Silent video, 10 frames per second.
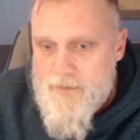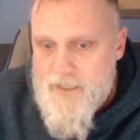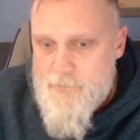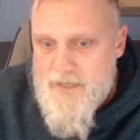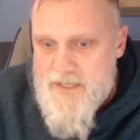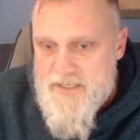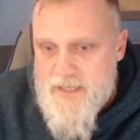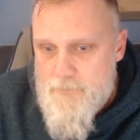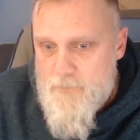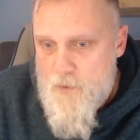I might have set
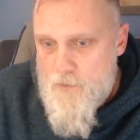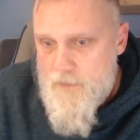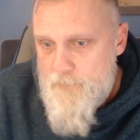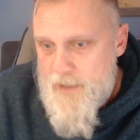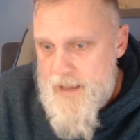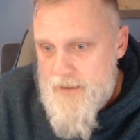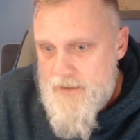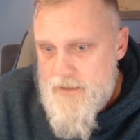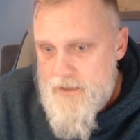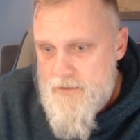up more in back here